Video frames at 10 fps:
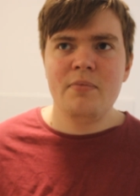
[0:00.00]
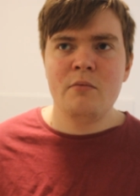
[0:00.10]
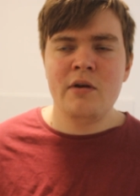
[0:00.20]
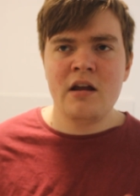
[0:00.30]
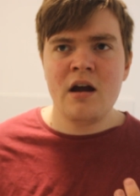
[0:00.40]

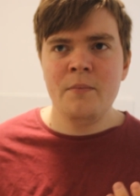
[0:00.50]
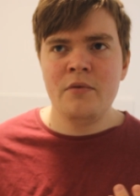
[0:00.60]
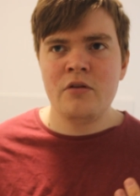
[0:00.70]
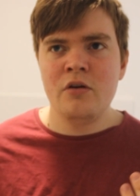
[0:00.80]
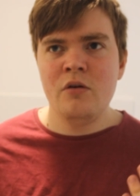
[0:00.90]
when it
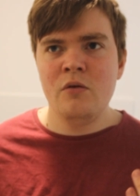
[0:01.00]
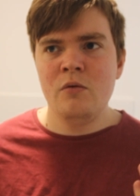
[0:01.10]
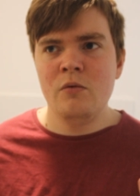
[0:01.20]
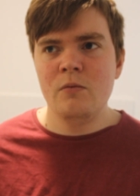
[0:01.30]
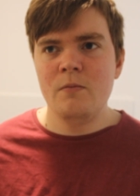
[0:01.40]
comes
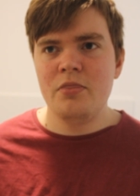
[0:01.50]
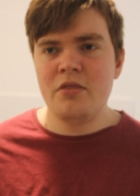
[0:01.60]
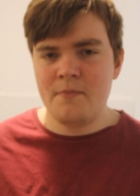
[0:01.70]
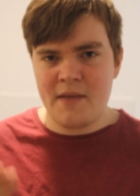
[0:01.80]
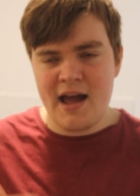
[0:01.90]
to
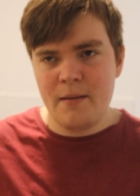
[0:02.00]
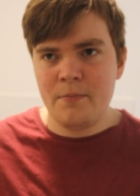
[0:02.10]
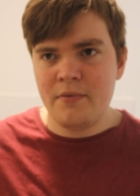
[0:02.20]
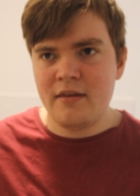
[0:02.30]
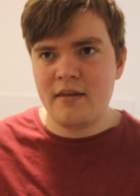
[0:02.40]
the
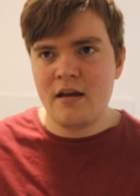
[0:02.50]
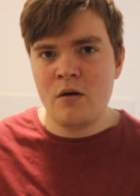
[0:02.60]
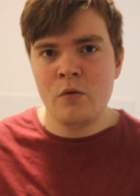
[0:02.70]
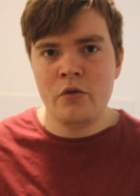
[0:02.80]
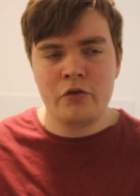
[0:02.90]
maps or the